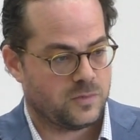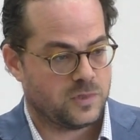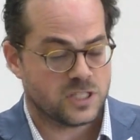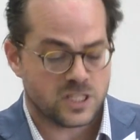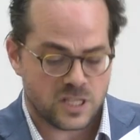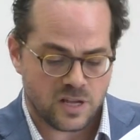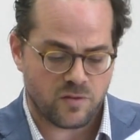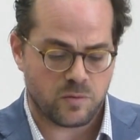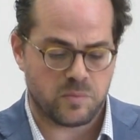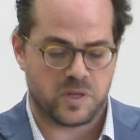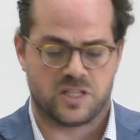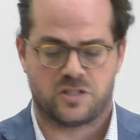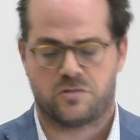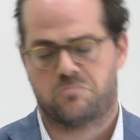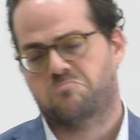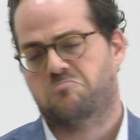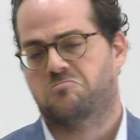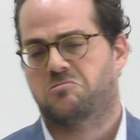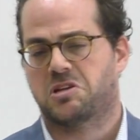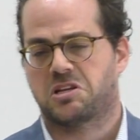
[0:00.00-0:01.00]
7 minutes.
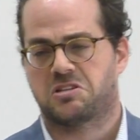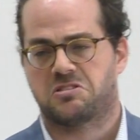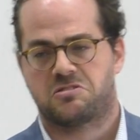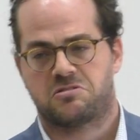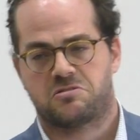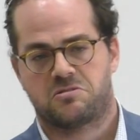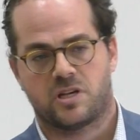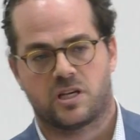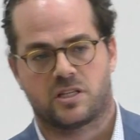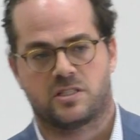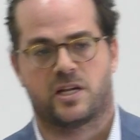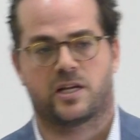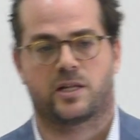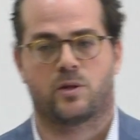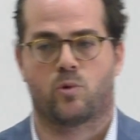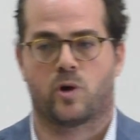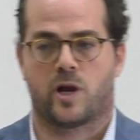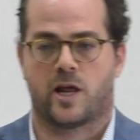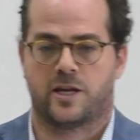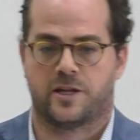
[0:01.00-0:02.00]
That's
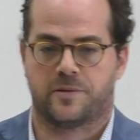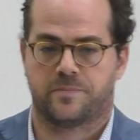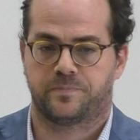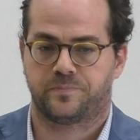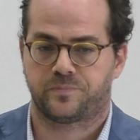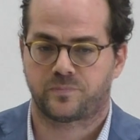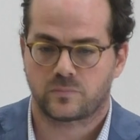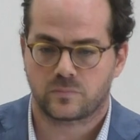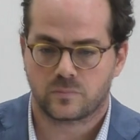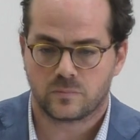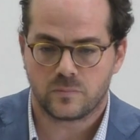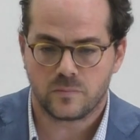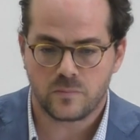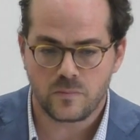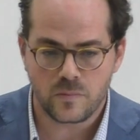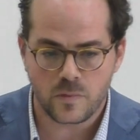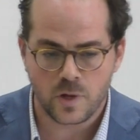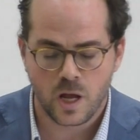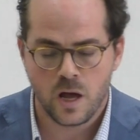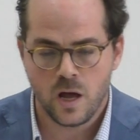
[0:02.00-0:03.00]
exactly what I mean.
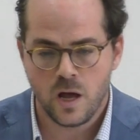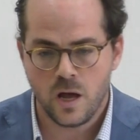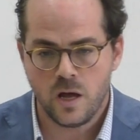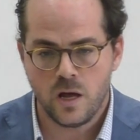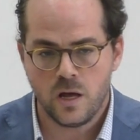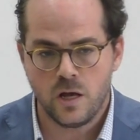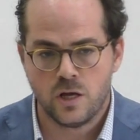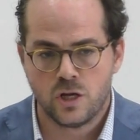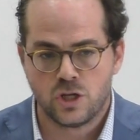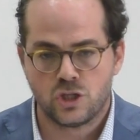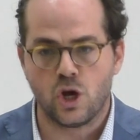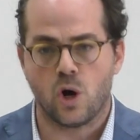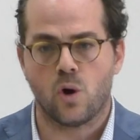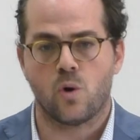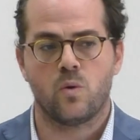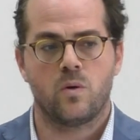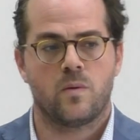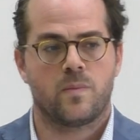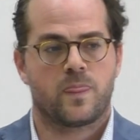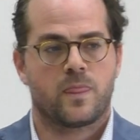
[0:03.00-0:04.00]

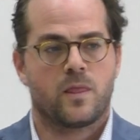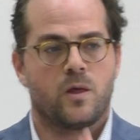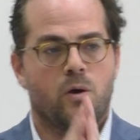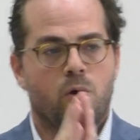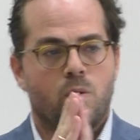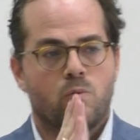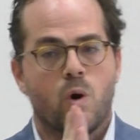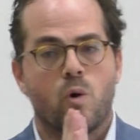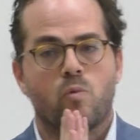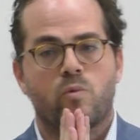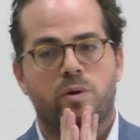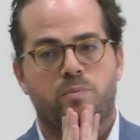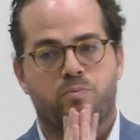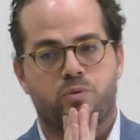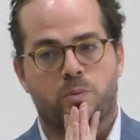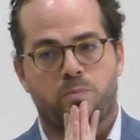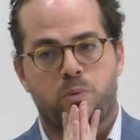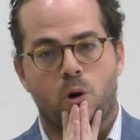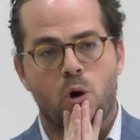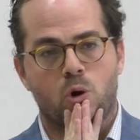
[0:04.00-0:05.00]
So what we
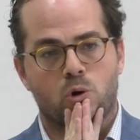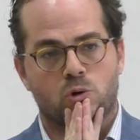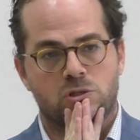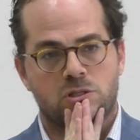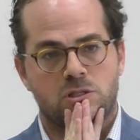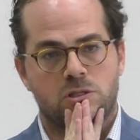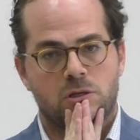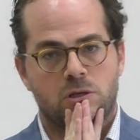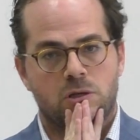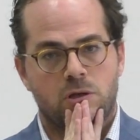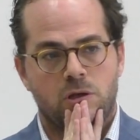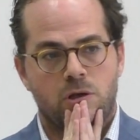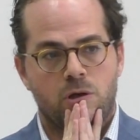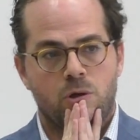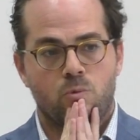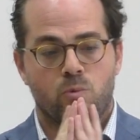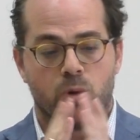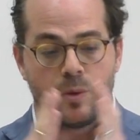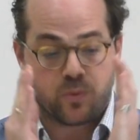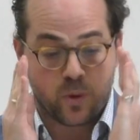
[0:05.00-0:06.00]
propose
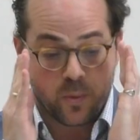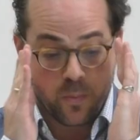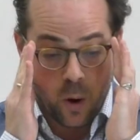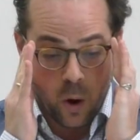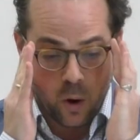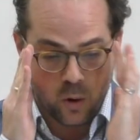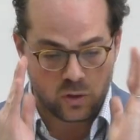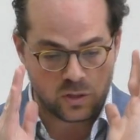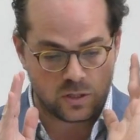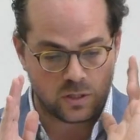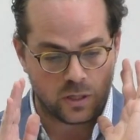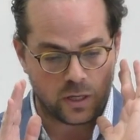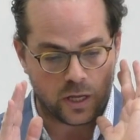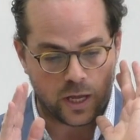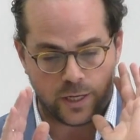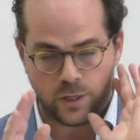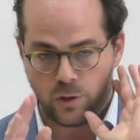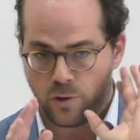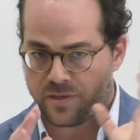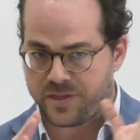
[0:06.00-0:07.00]

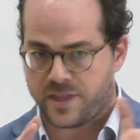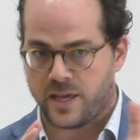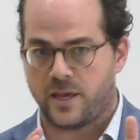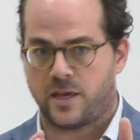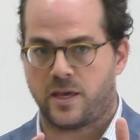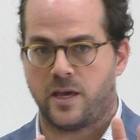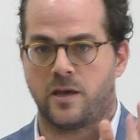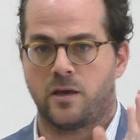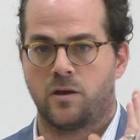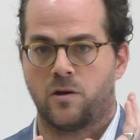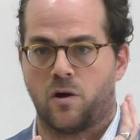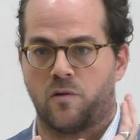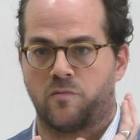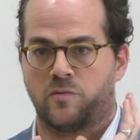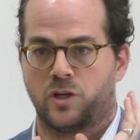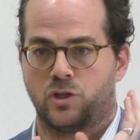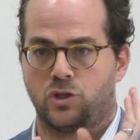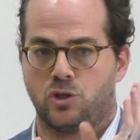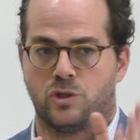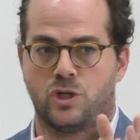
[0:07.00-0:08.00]
a new thinking of
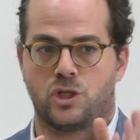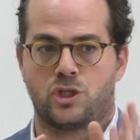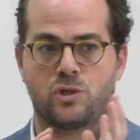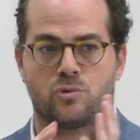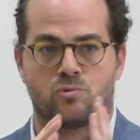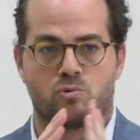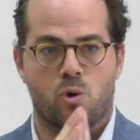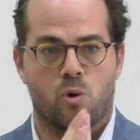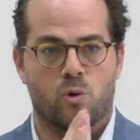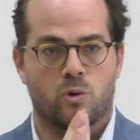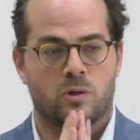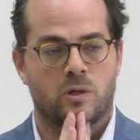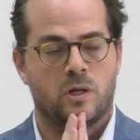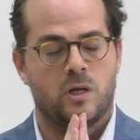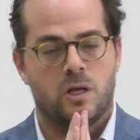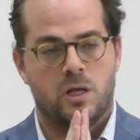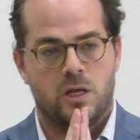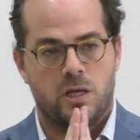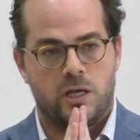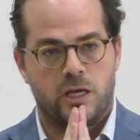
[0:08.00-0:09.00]
the judicial role
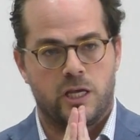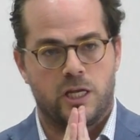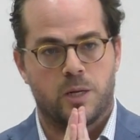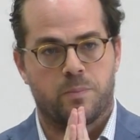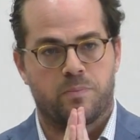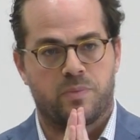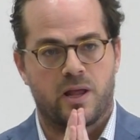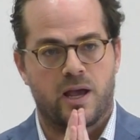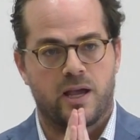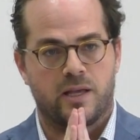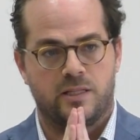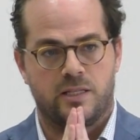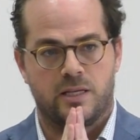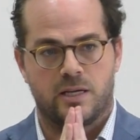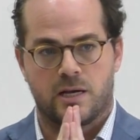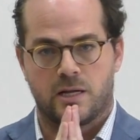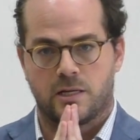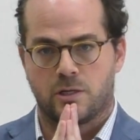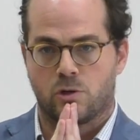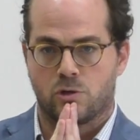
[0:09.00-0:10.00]
in applying the
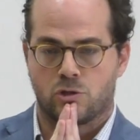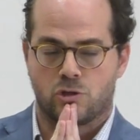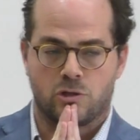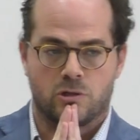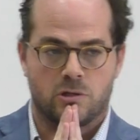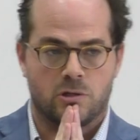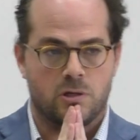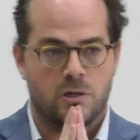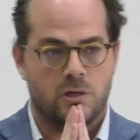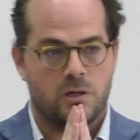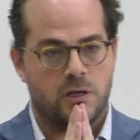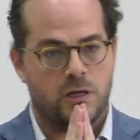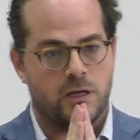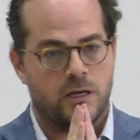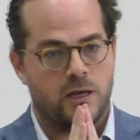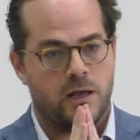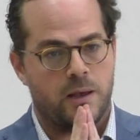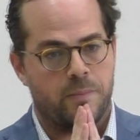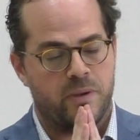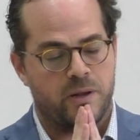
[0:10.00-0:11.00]
Unconstitutional
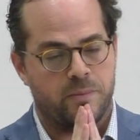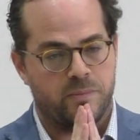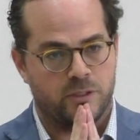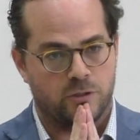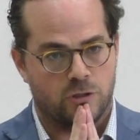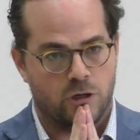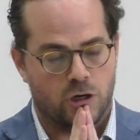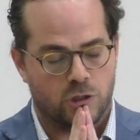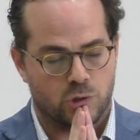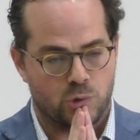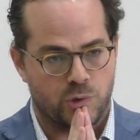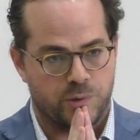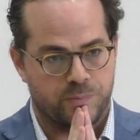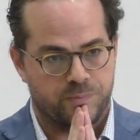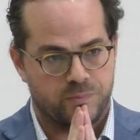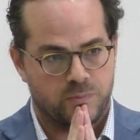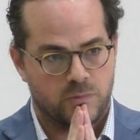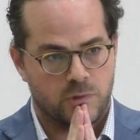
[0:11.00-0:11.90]
Amendment doctrine.